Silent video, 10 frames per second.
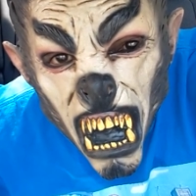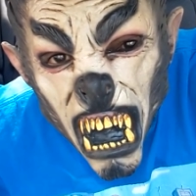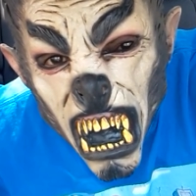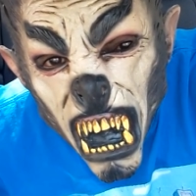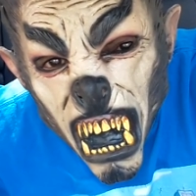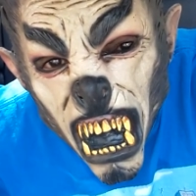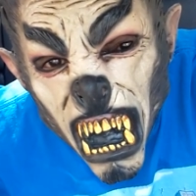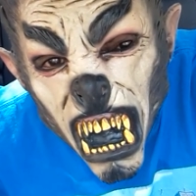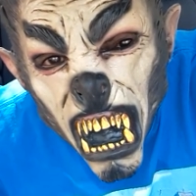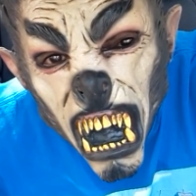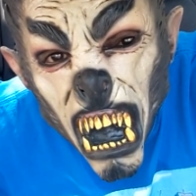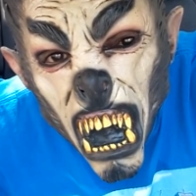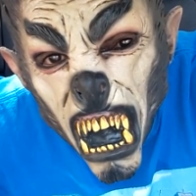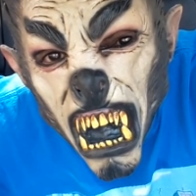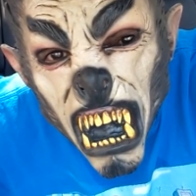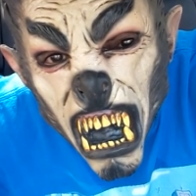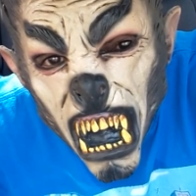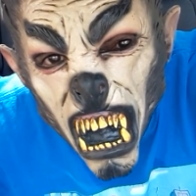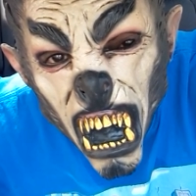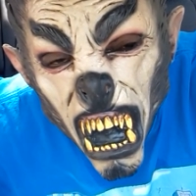And it's because I'm from Wilmington,
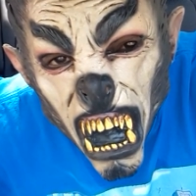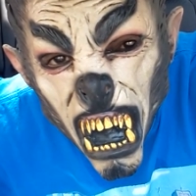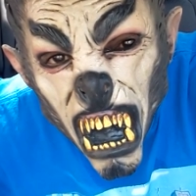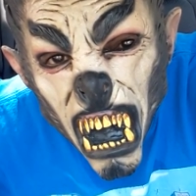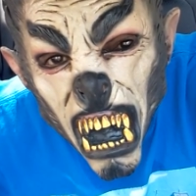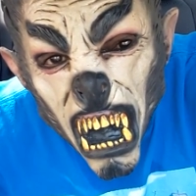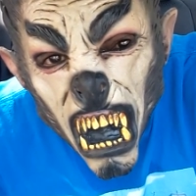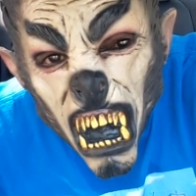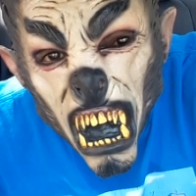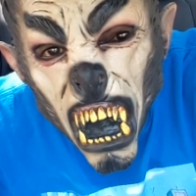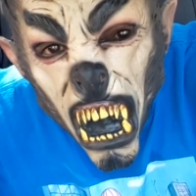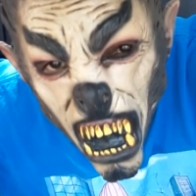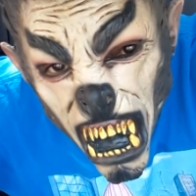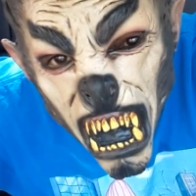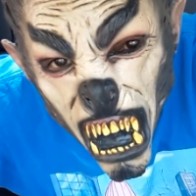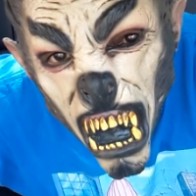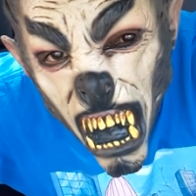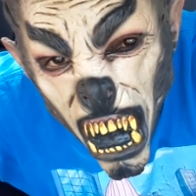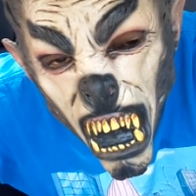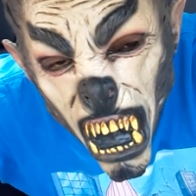Delaware. Crabs in a
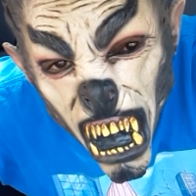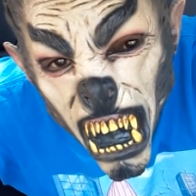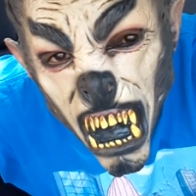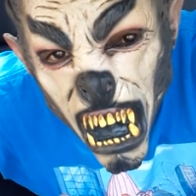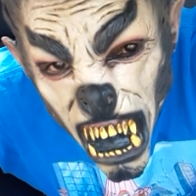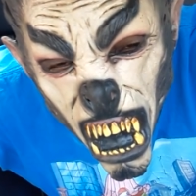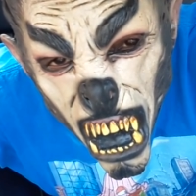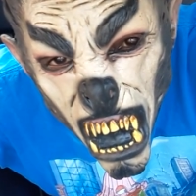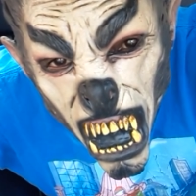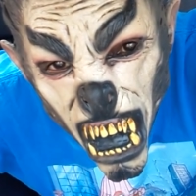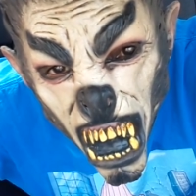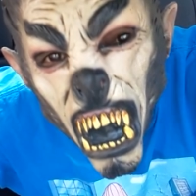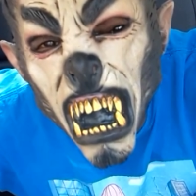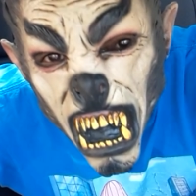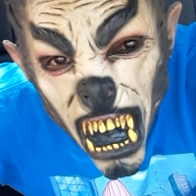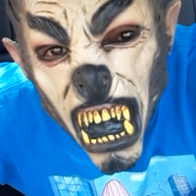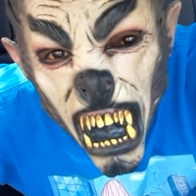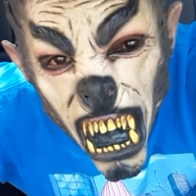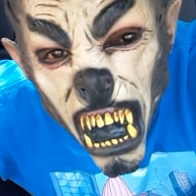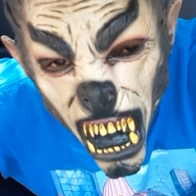barrel, that term
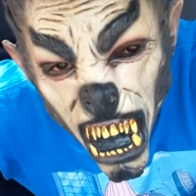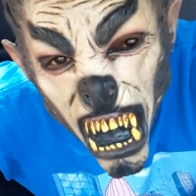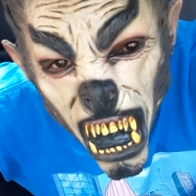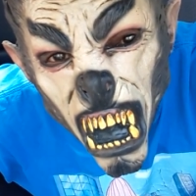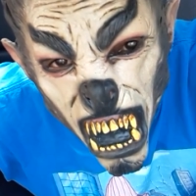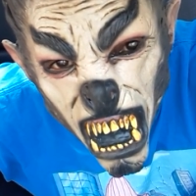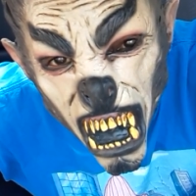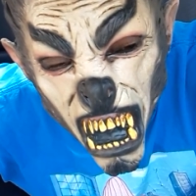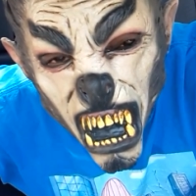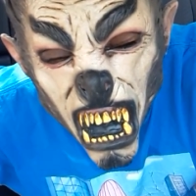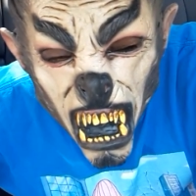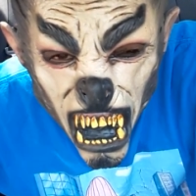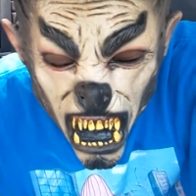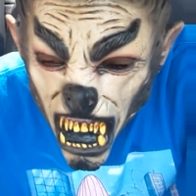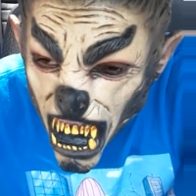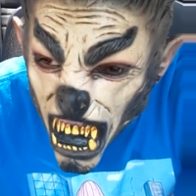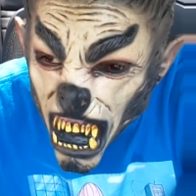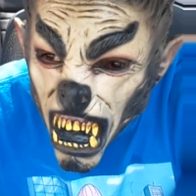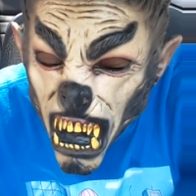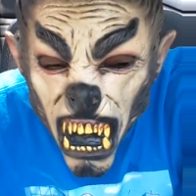originated here. Really. There's a lot
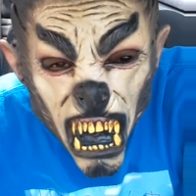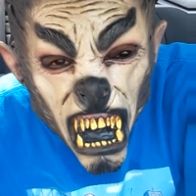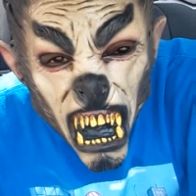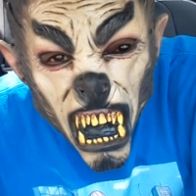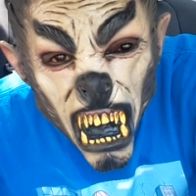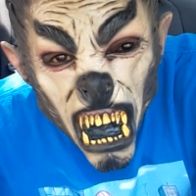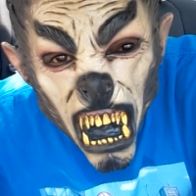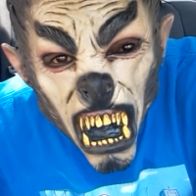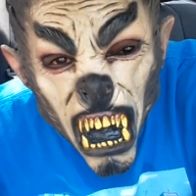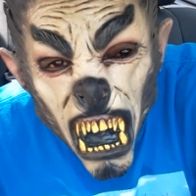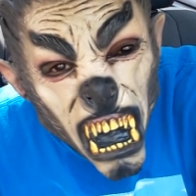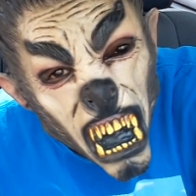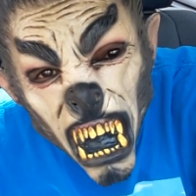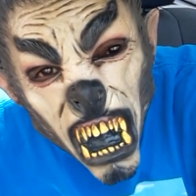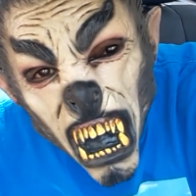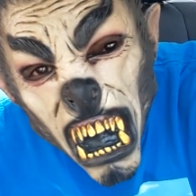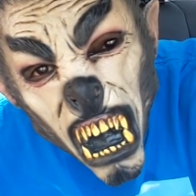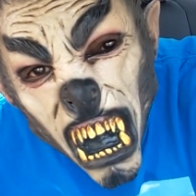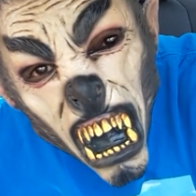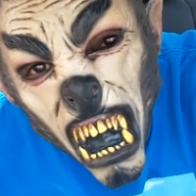of, motherfuckers who
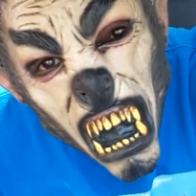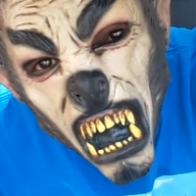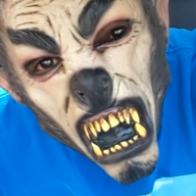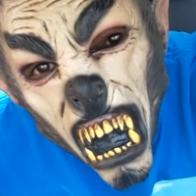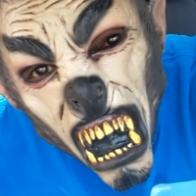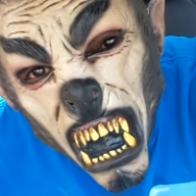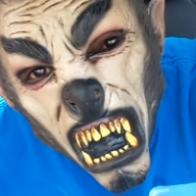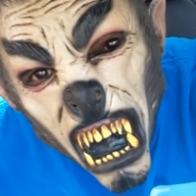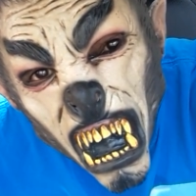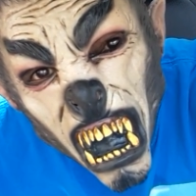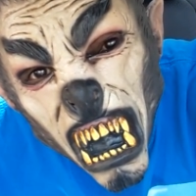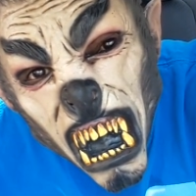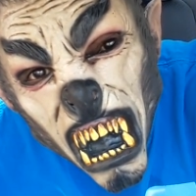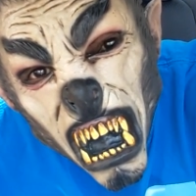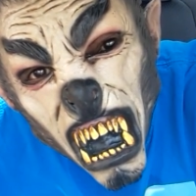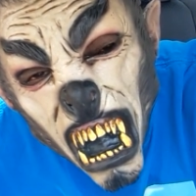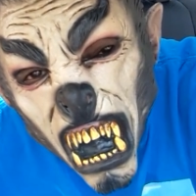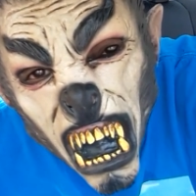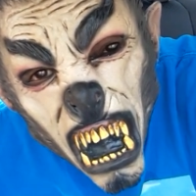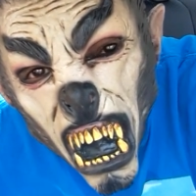ain't going anywhere with their lives.
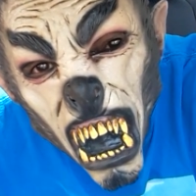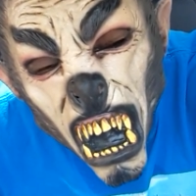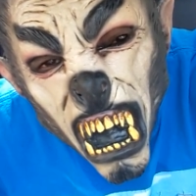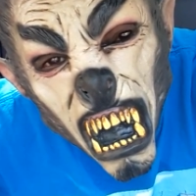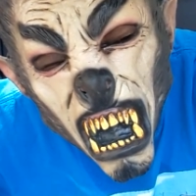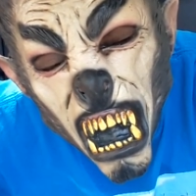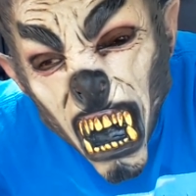And they don't want